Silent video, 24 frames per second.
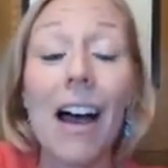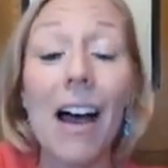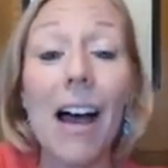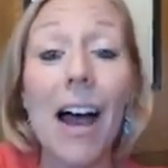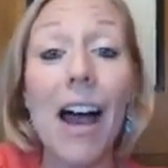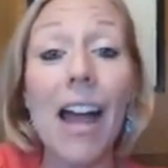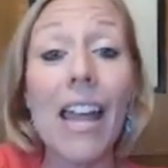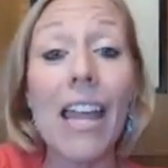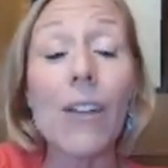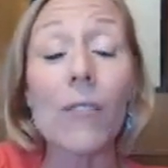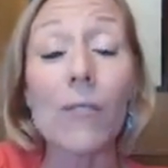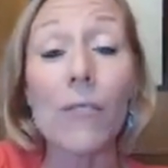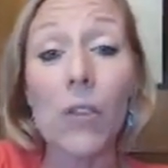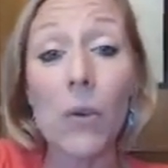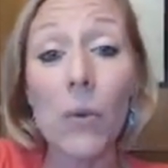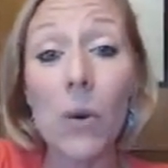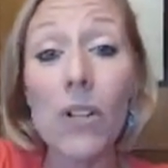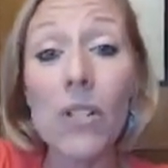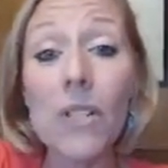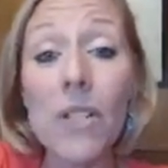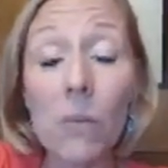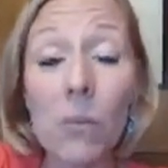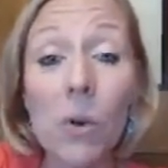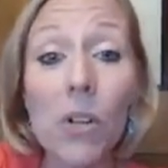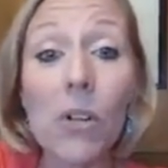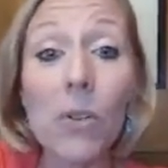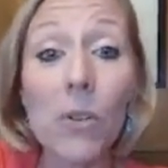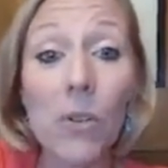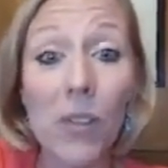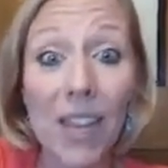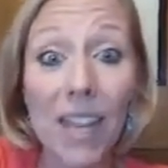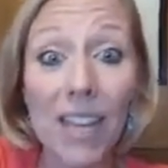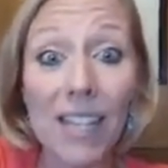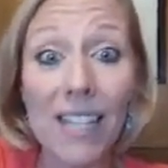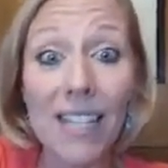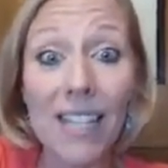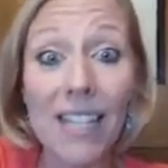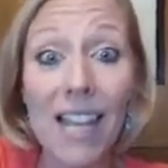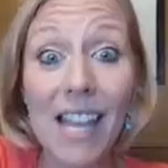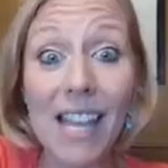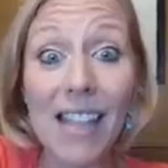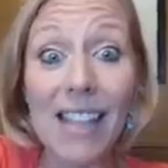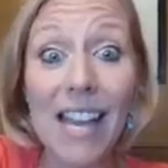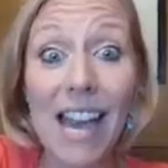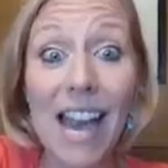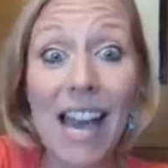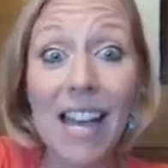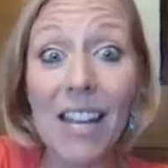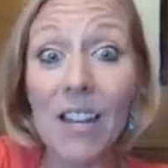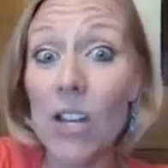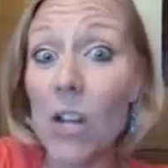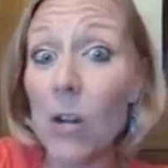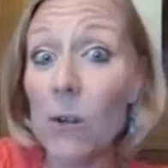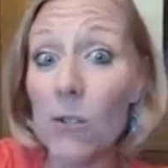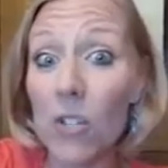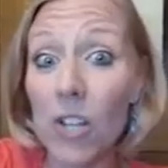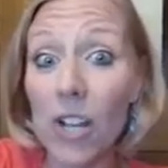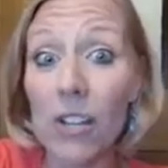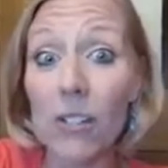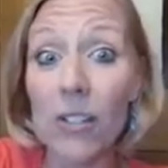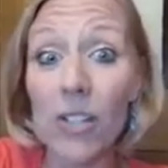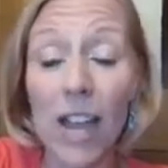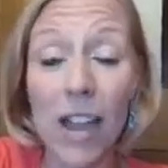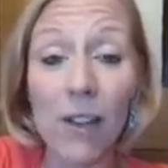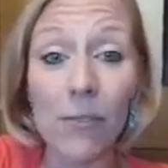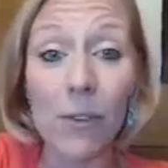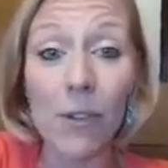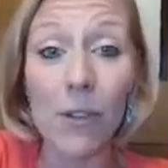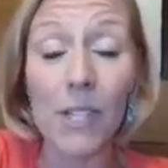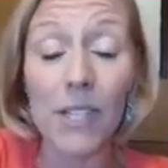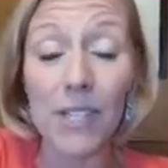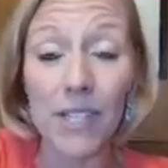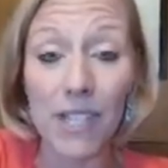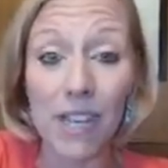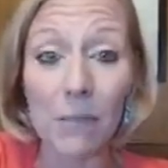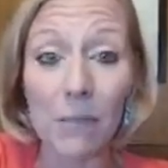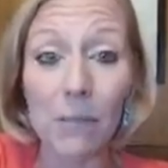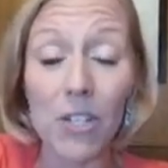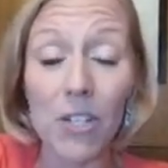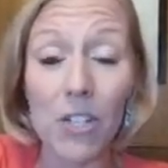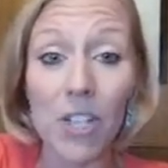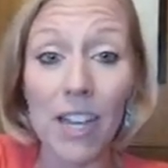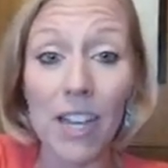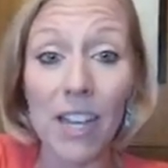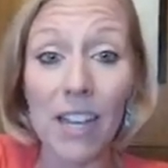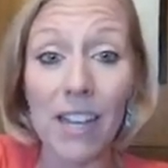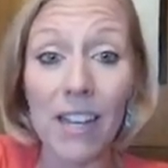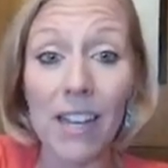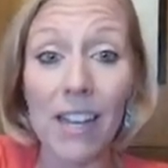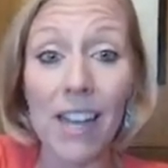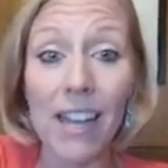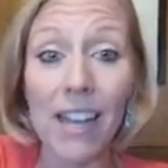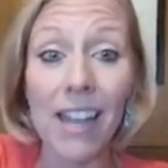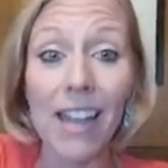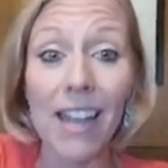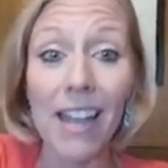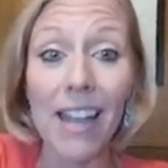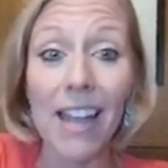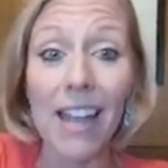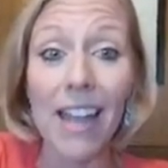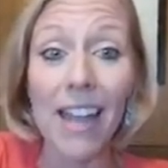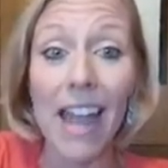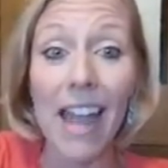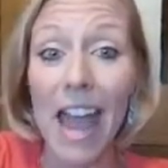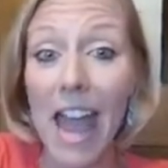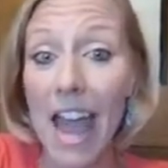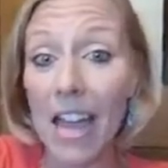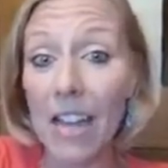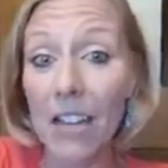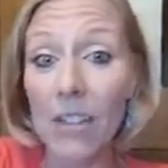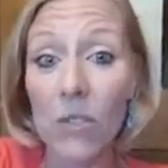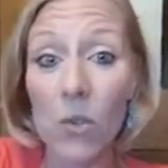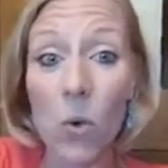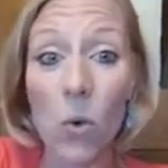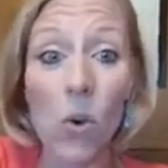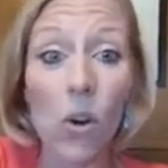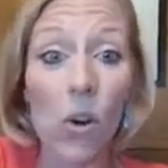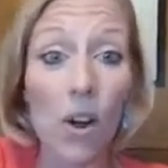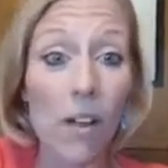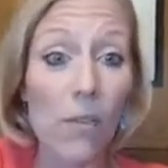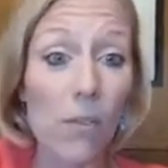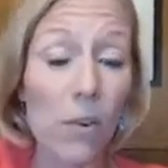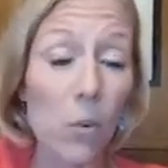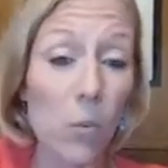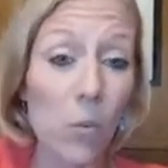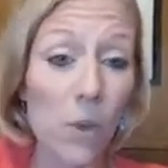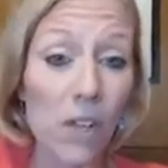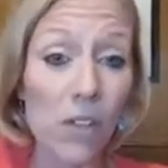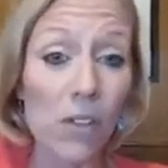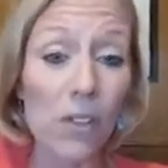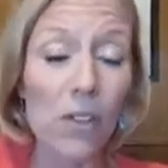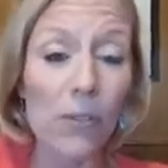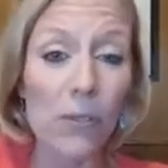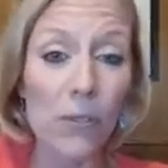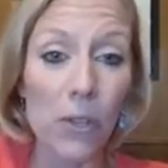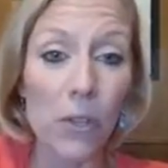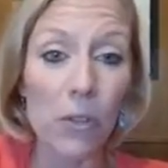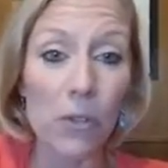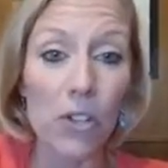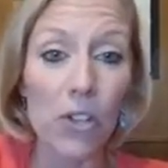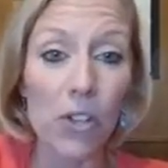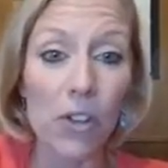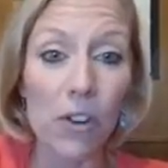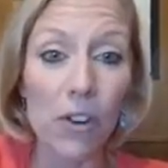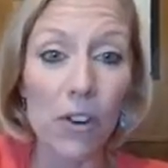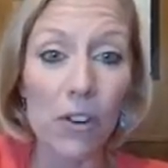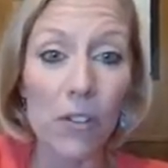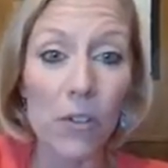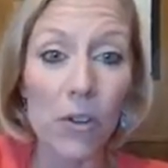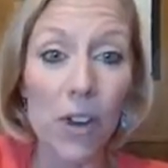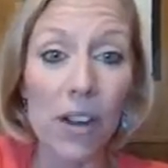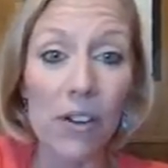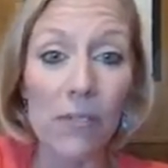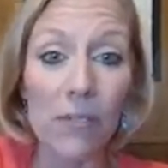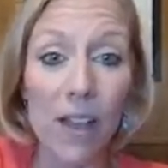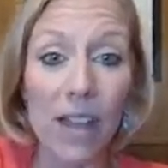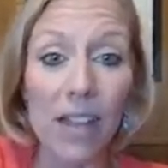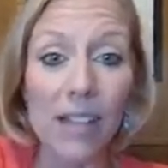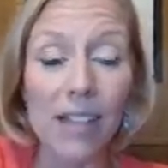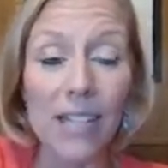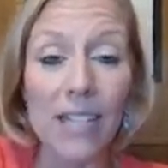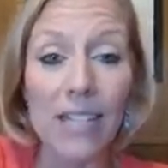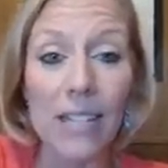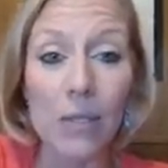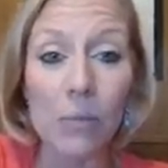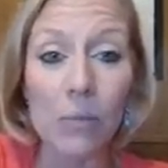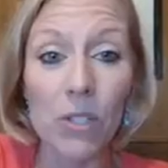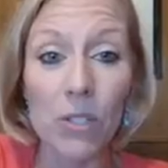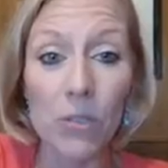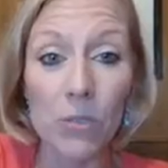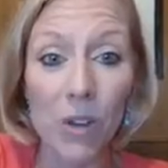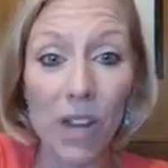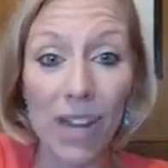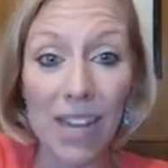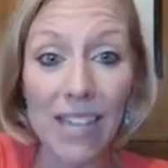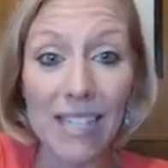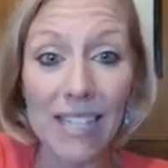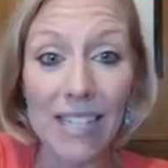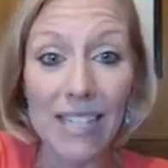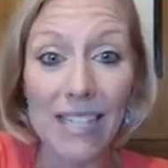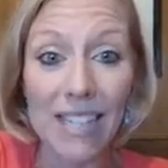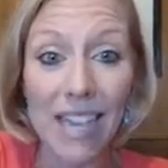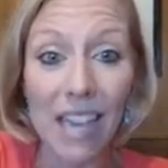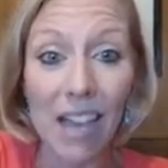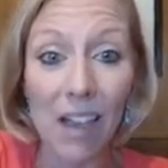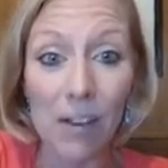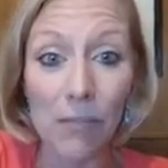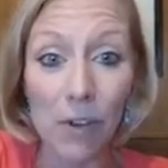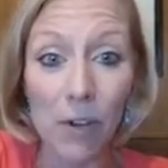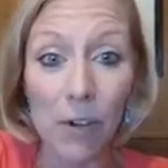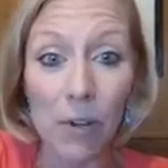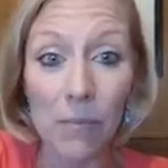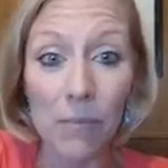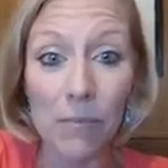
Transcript: If you are someone who thinks that no judge ever in the state of Michigan has or ever will in the future try to violate someone's rights, ever,